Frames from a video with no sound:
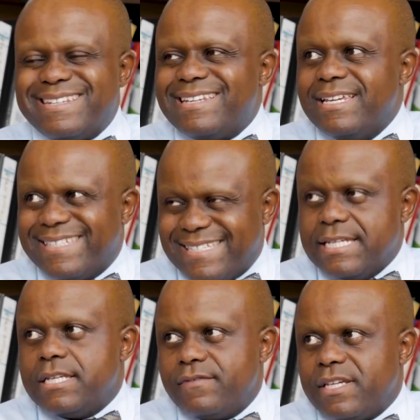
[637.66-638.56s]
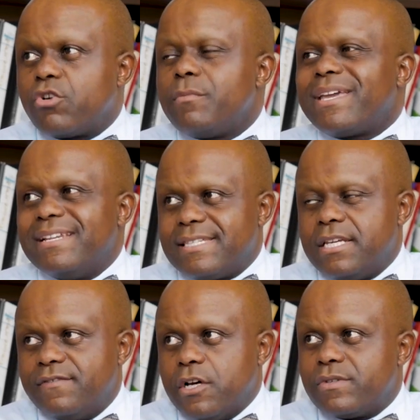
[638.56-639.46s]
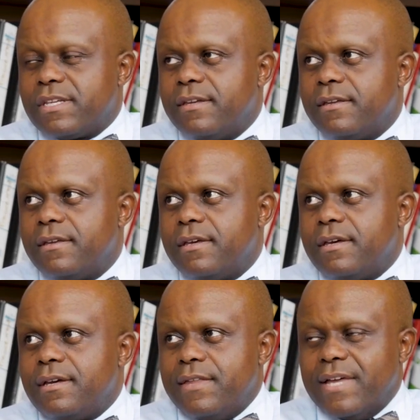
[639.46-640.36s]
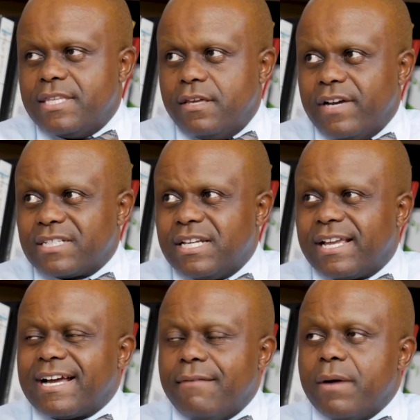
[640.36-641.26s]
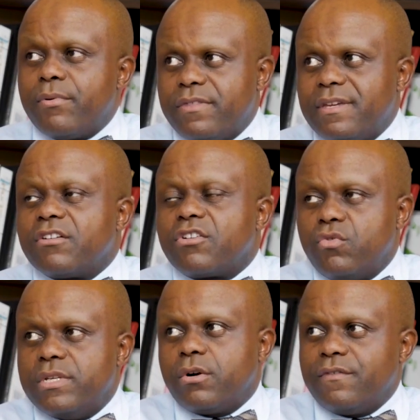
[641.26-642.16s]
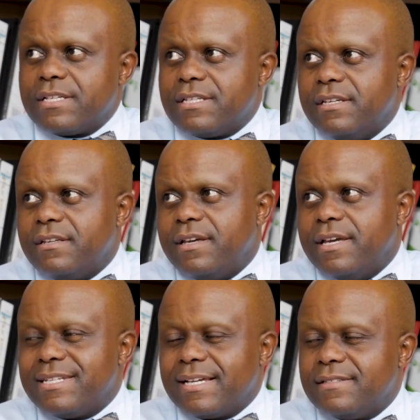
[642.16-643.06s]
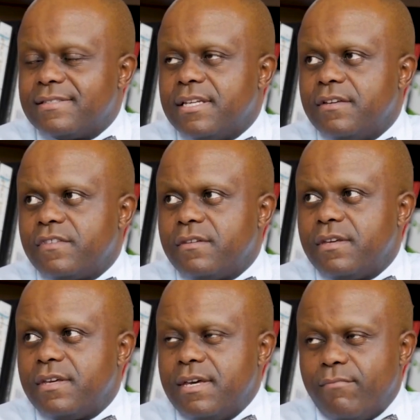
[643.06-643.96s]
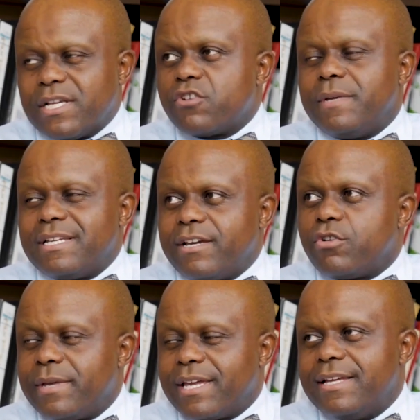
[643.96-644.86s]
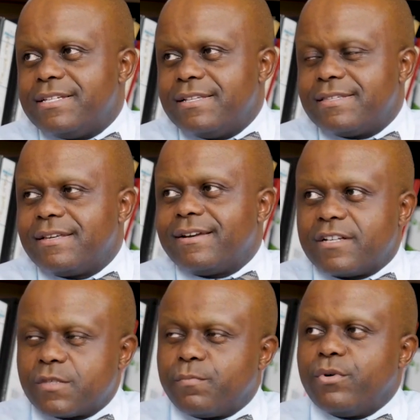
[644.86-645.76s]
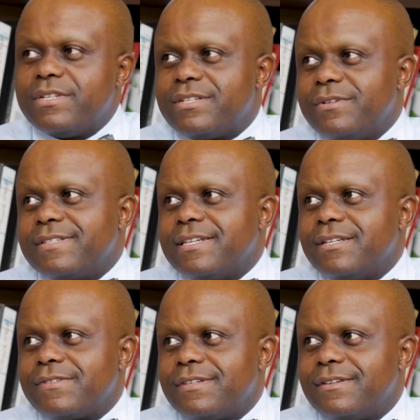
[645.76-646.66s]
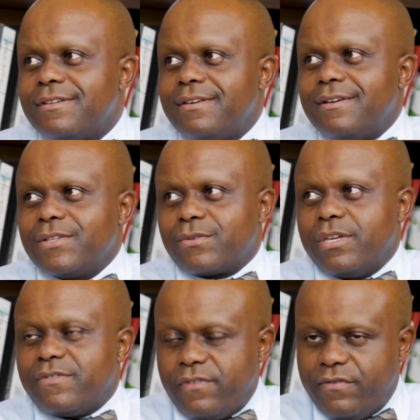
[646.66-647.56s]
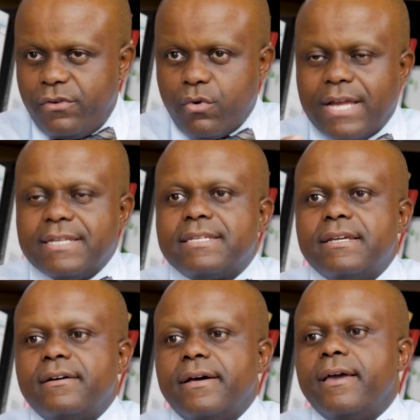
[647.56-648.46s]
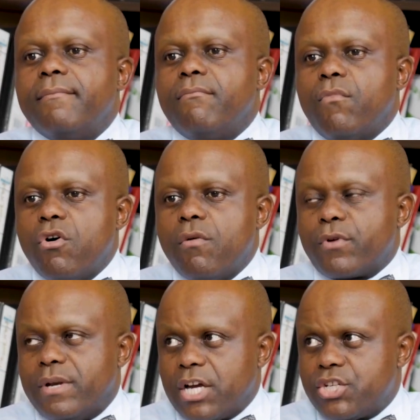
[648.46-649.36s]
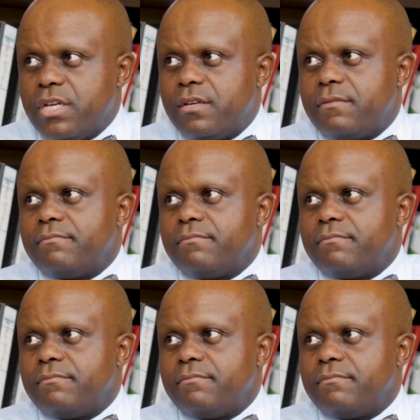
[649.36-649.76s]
incentives, economic incentives, I would say, that they've actually come up with, including, obviously, tax incentives. But ultimately, economic agents respond to incentives. So if you want more production,